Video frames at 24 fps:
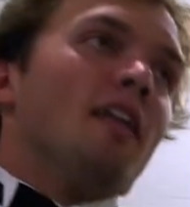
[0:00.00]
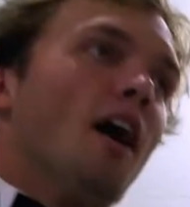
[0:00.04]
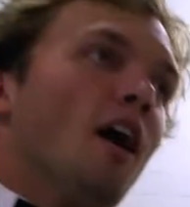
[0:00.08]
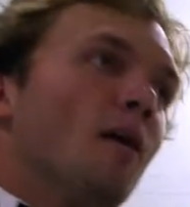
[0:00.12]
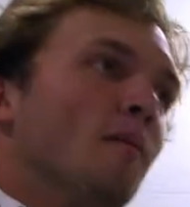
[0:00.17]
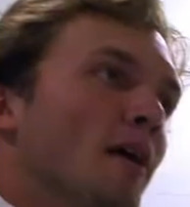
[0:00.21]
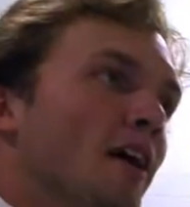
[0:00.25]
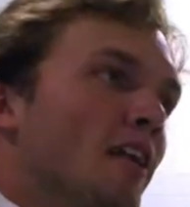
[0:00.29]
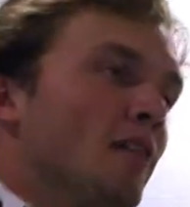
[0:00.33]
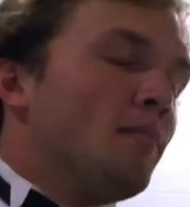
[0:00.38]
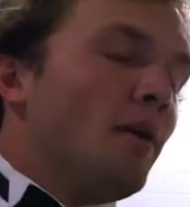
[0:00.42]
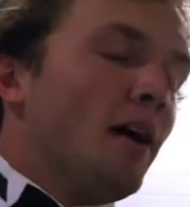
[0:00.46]
Now
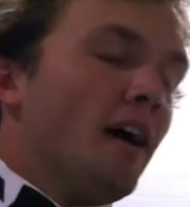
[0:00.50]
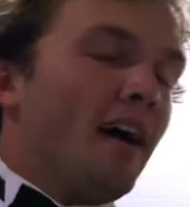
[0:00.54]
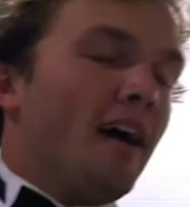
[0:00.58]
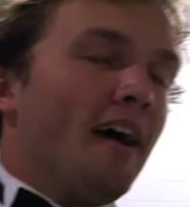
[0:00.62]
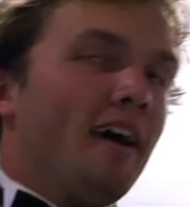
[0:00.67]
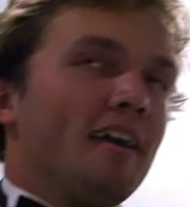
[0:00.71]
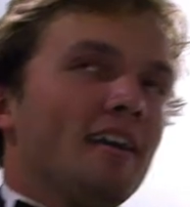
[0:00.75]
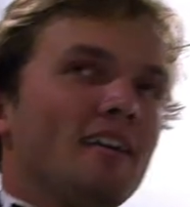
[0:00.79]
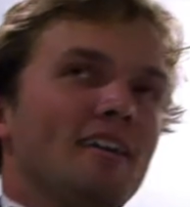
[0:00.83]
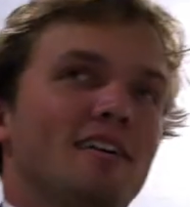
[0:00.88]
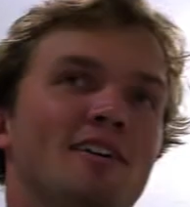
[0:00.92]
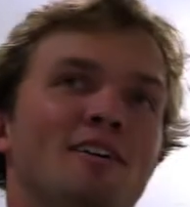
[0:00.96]
I'm headed
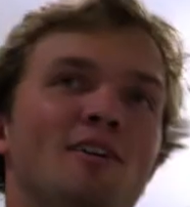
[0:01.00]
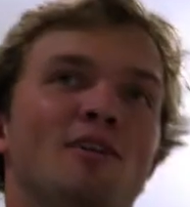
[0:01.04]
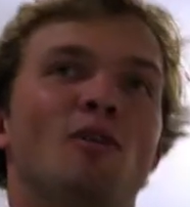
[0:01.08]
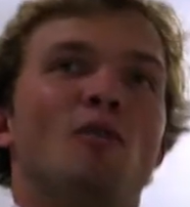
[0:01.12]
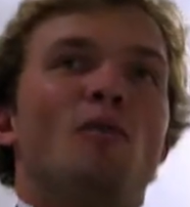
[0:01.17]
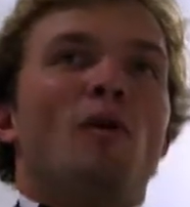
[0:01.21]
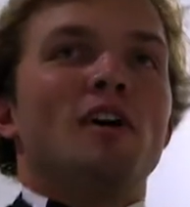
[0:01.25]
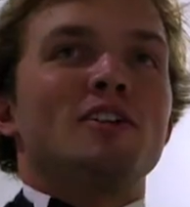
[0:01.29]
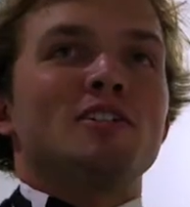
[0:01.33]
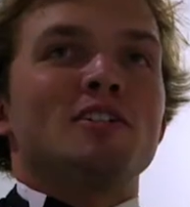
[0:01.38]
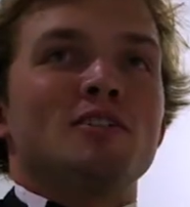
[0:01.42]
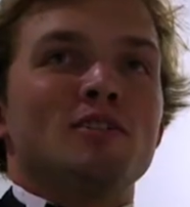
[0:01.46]
back,
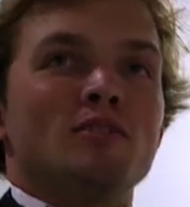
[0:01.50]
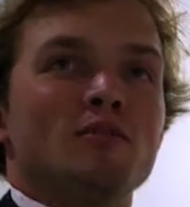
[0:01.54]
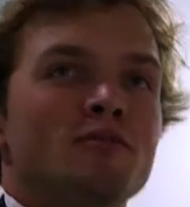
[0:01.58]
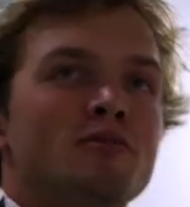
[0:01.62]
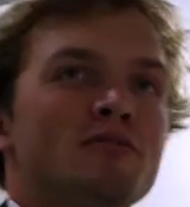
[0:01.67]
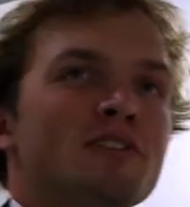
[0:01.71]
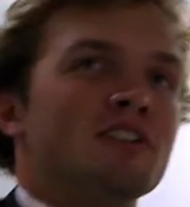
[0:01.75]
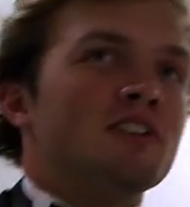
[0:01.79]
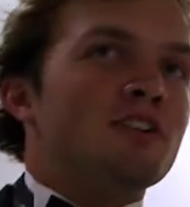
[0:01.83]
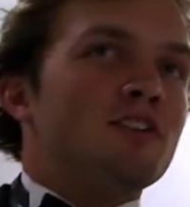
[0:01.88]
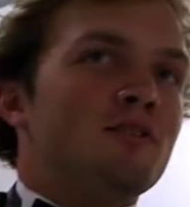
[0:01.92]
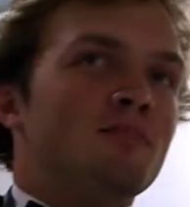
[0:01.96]
watch a little
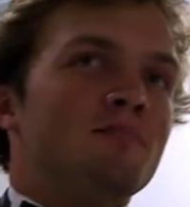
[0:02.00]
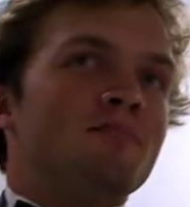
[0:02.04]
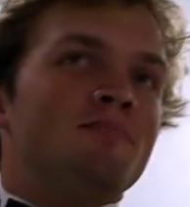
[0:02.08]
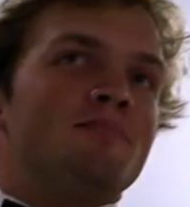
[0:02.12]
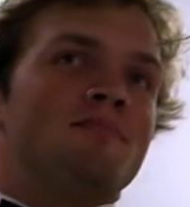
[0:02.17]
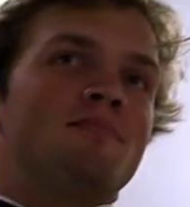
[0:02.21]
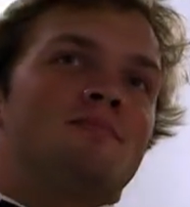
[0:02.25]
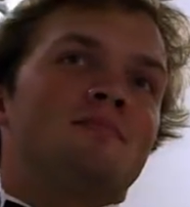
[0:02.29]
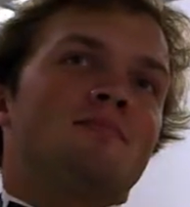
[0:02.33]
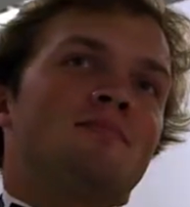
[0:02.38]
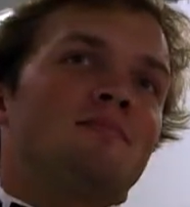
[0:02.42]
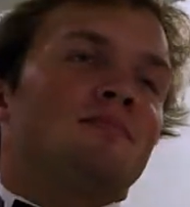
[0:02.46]
film,
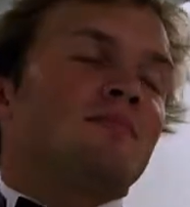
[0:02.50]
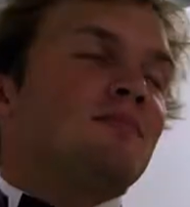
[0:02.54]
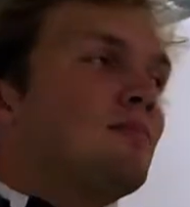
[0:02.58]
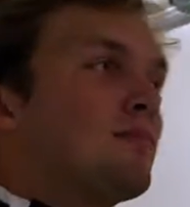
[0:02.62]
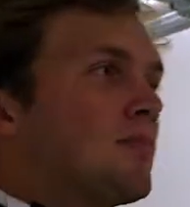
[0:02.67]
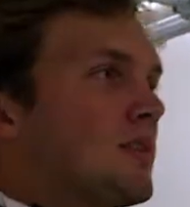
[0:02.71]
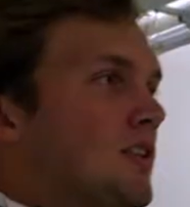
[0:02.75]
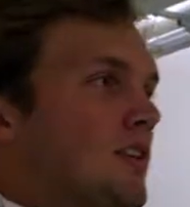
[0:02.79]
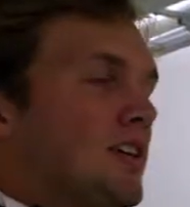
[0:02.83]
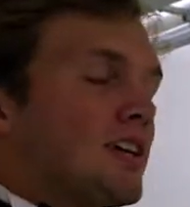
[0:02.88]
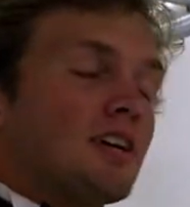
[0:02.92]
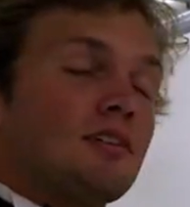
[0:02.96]

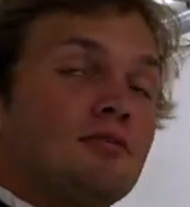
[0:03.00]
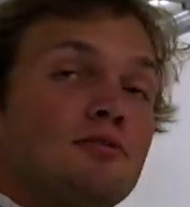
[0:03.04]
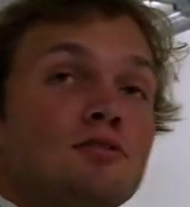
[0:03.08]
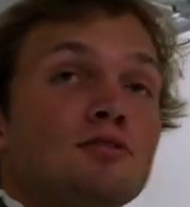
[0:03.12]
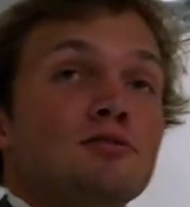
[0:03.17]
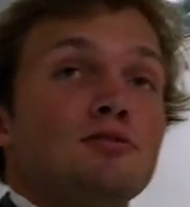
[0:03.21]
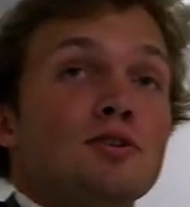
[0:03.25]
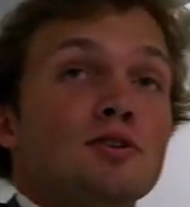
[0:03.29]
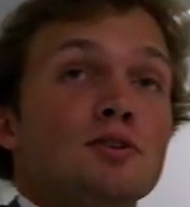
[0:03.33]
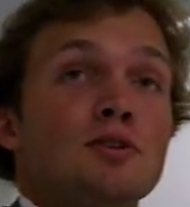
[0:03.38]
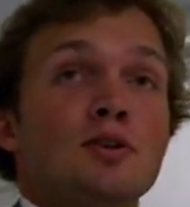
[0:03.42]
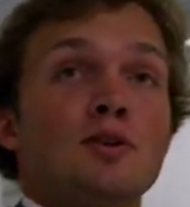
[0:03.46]
kick a
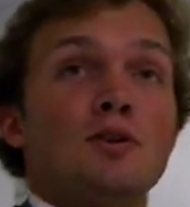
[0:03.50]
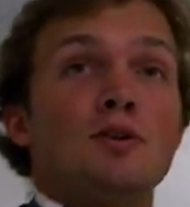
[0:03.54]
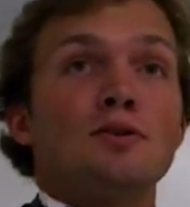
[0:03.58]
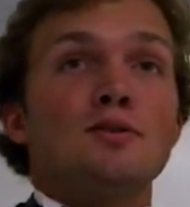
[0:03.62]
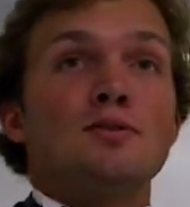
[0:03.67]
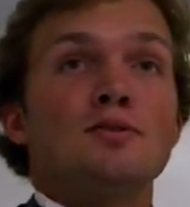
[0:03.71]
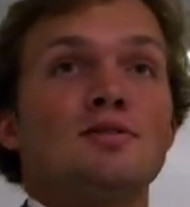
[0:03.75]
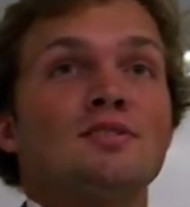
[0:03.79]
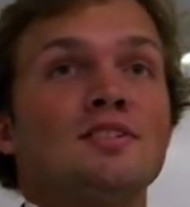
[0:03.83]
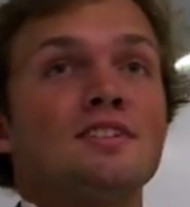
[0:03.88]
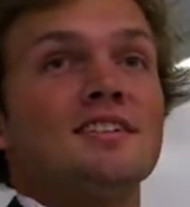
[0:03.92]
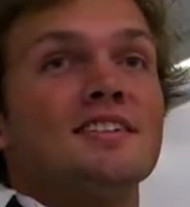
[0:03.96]
few field
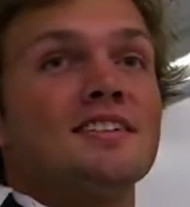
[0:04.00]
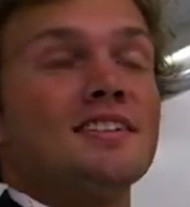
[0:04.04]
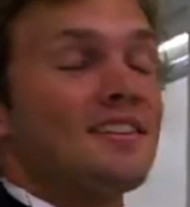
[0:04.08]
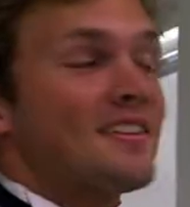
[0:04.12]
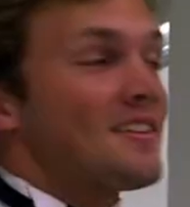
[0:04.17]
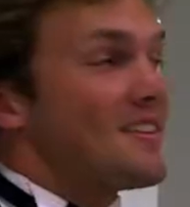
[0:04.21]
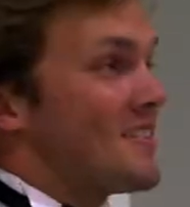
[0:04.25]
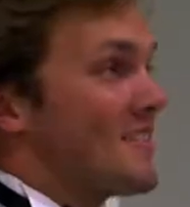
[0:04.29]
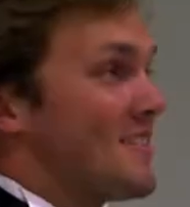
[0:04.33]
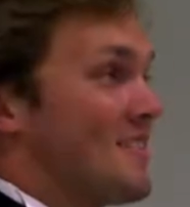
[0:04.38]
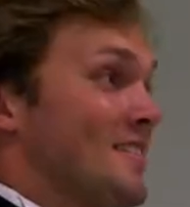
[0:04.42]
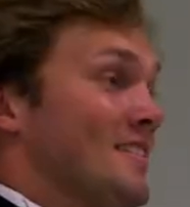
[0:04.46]
goals, and
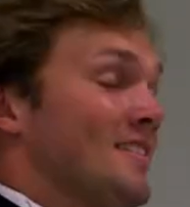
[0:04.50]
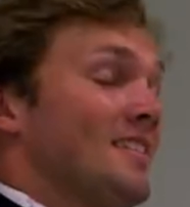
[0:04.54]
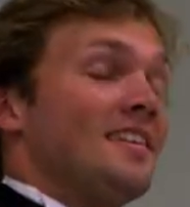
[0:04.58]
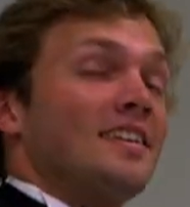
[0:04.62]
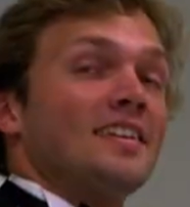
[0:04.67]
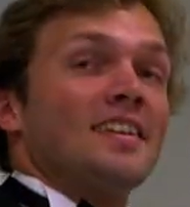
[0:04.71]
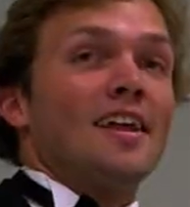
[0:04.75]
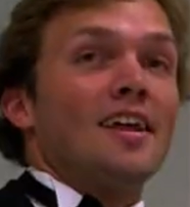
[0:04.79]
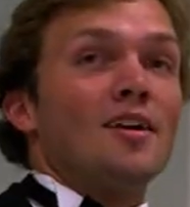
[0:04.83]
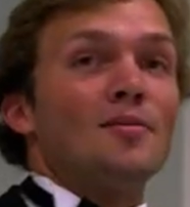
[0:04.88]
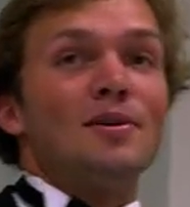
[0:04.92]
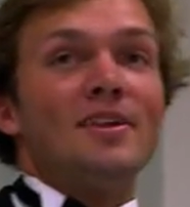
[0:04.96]

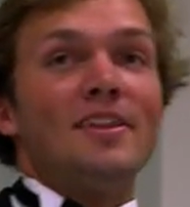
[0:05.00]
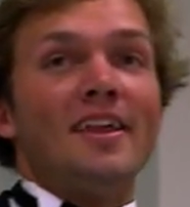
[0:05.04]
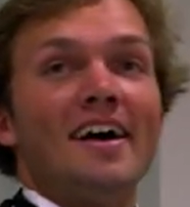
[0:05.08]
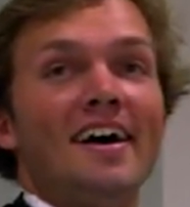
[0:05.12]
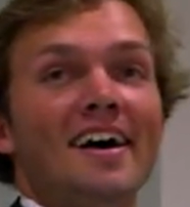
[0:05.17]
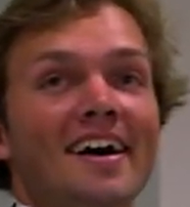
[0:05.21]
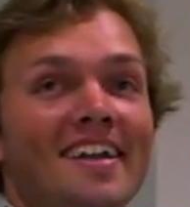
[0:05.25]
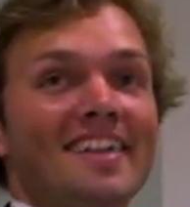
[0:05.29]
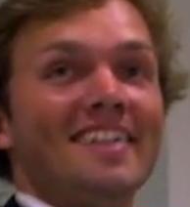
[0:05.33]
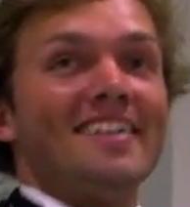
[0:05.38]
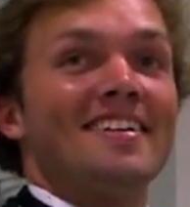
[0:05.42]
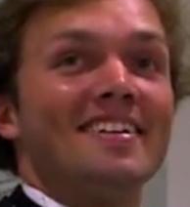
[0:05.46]
that'll be
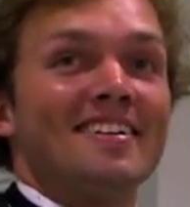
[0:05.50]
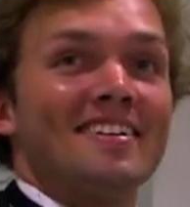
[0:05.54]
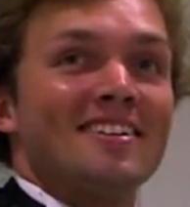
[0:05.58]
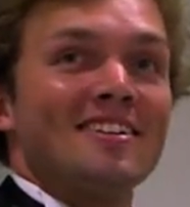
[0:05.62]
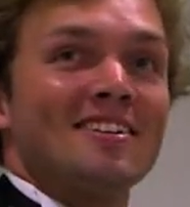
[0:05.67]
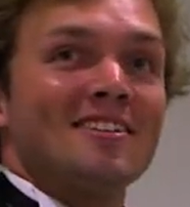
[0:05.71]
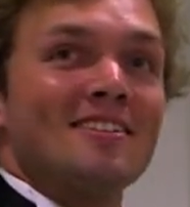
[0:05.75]
that.